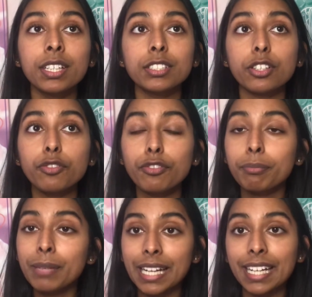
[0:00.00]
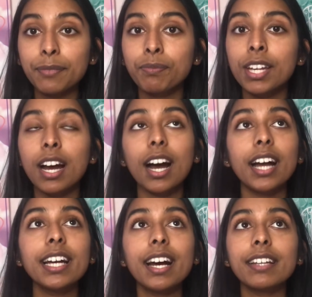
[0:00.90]
So for me,
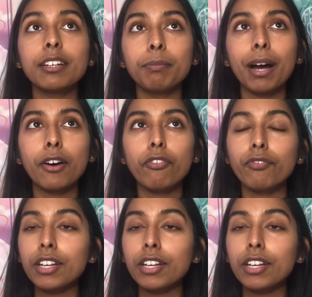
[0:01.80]
I had about